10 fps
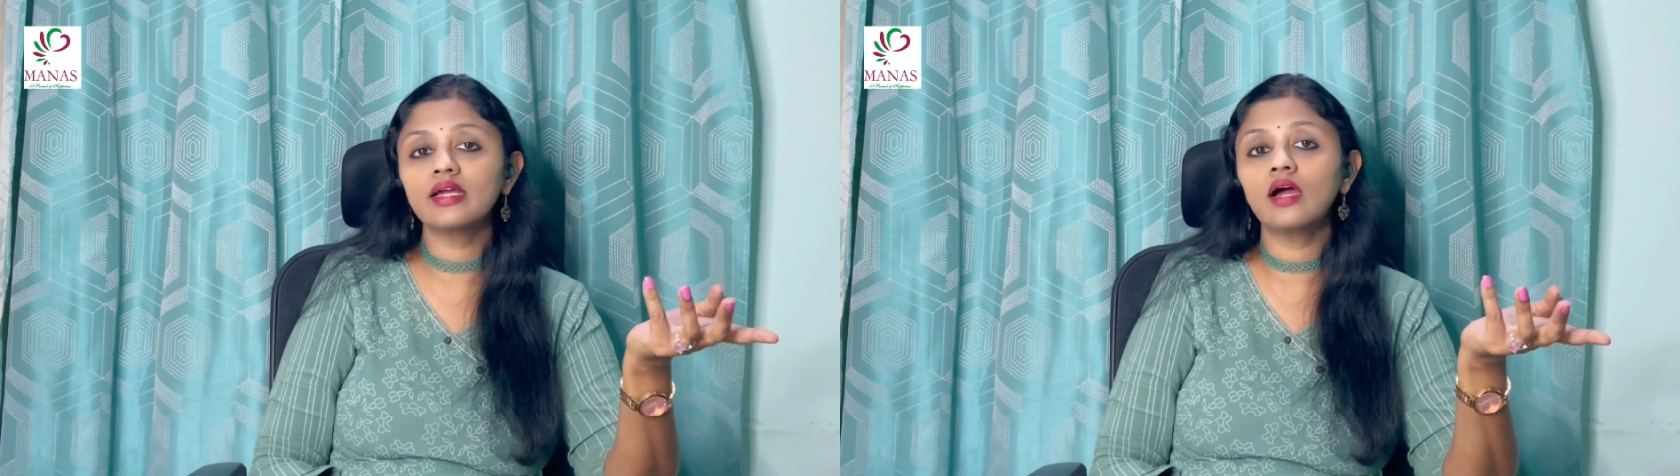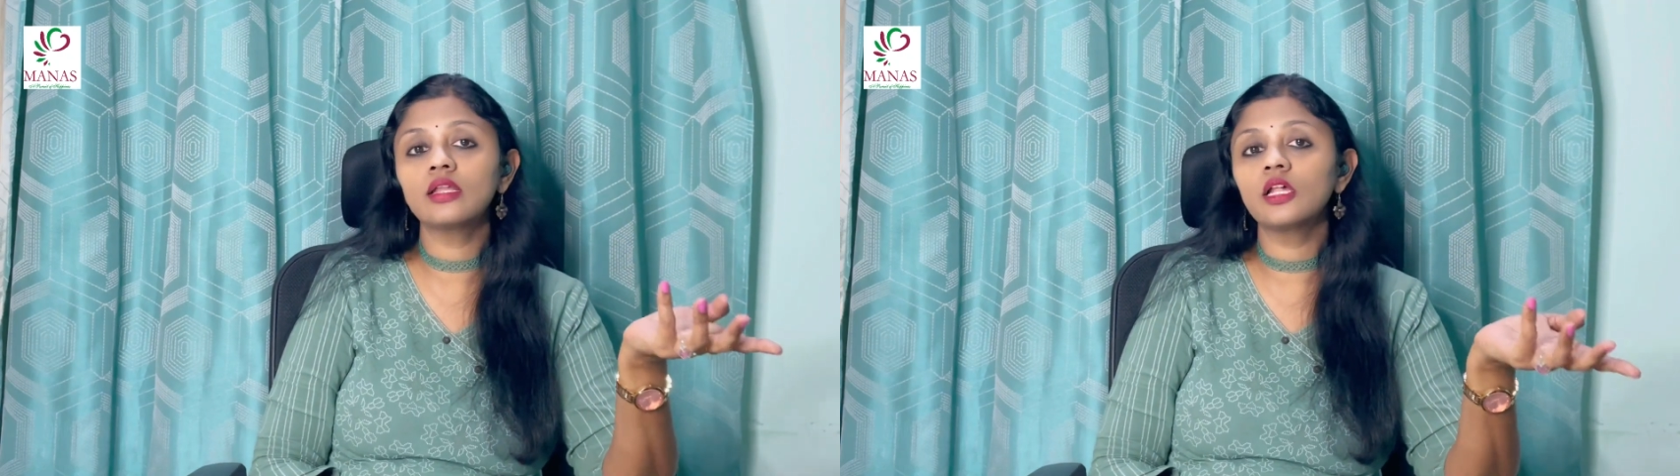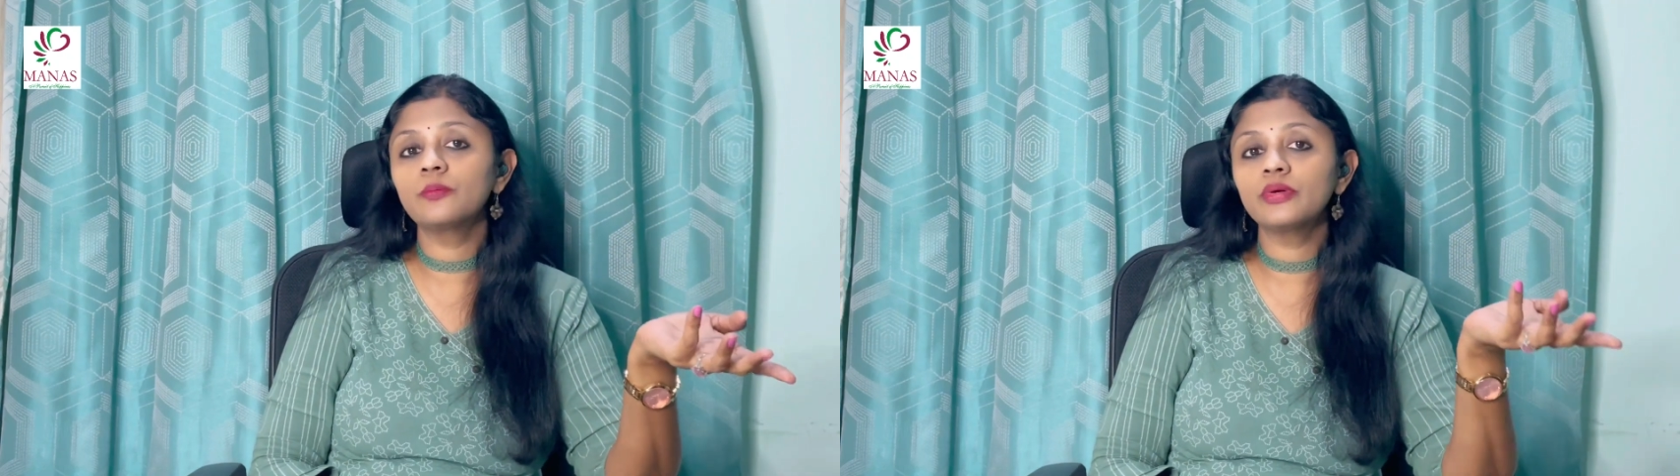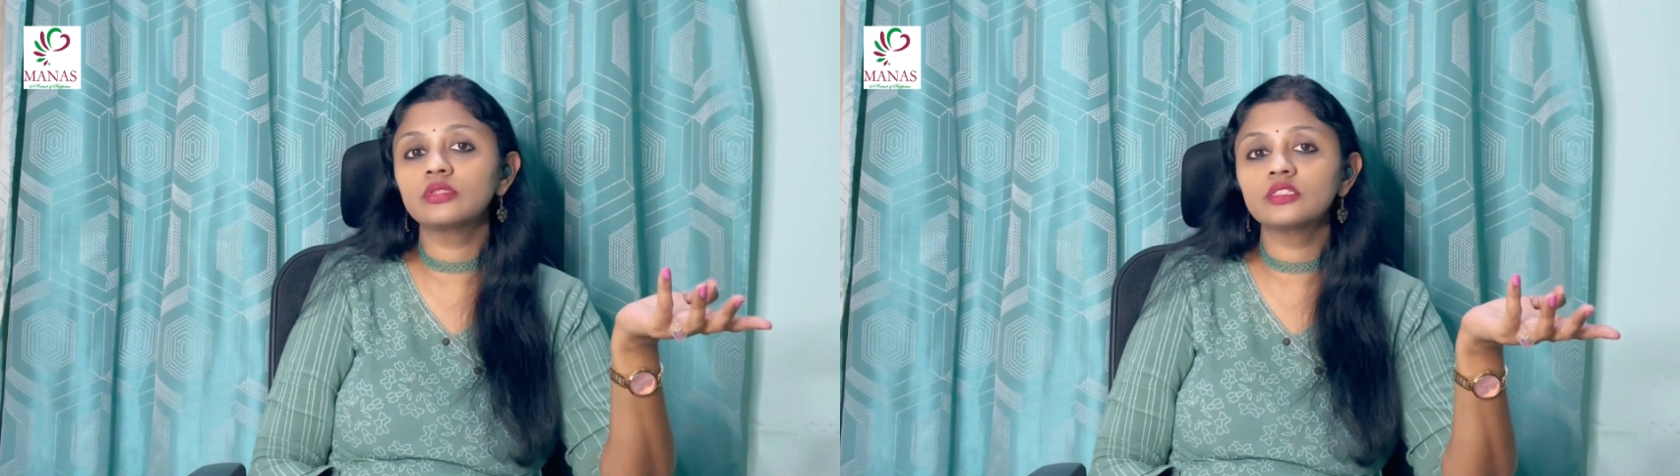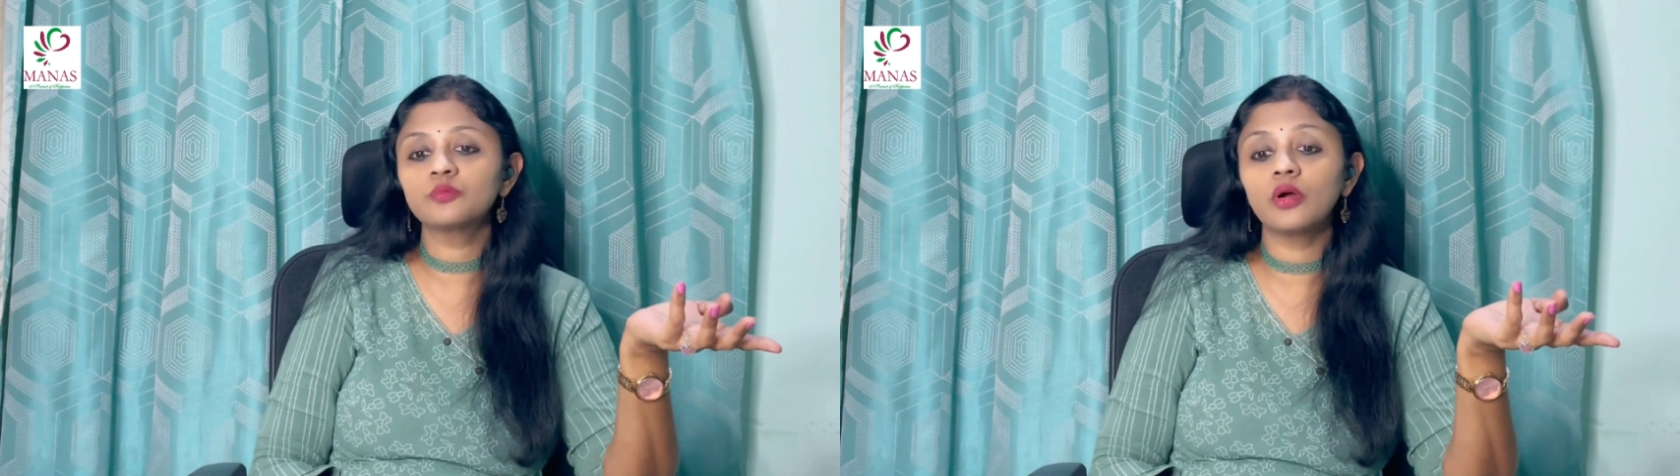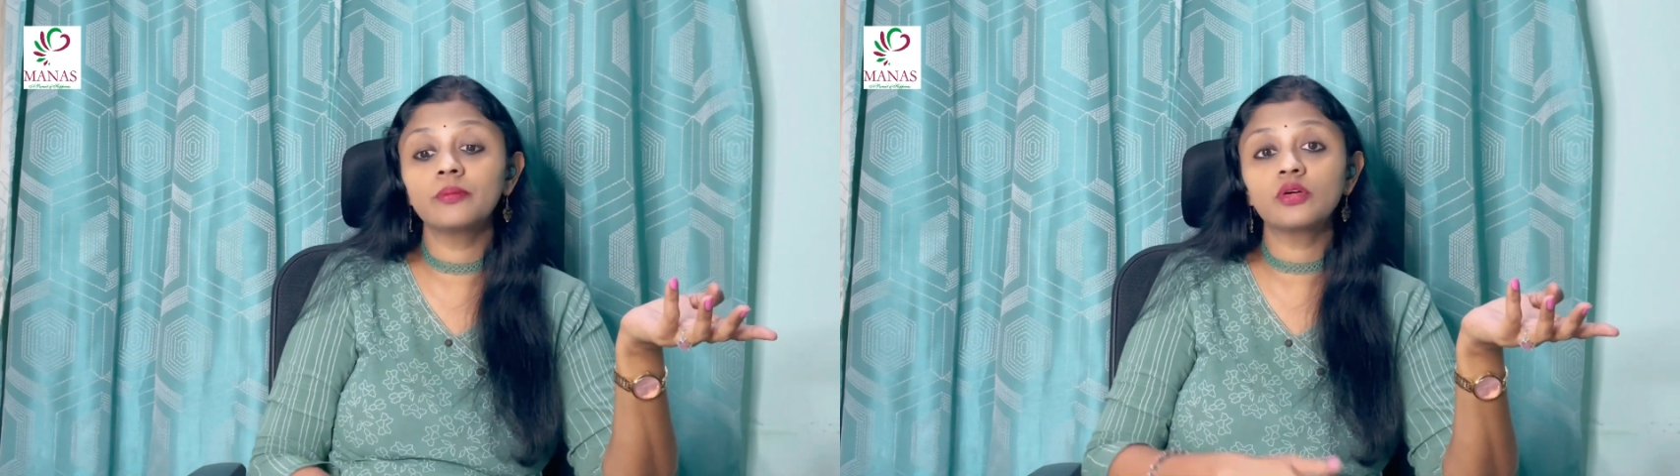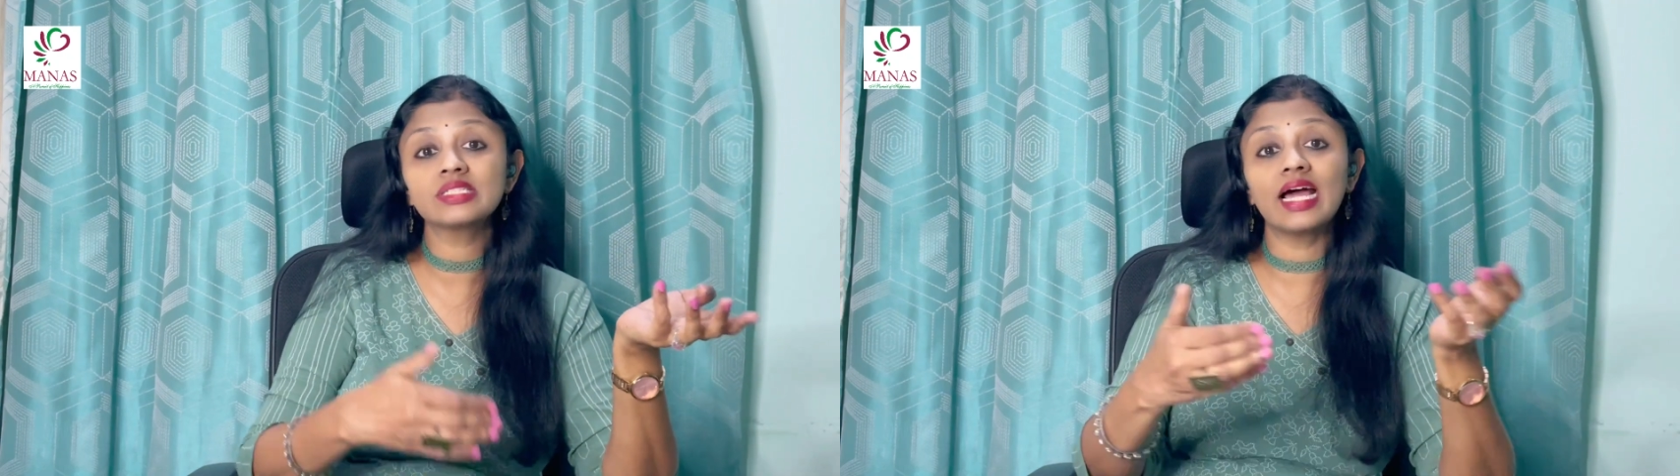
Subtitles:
can't help you at this point because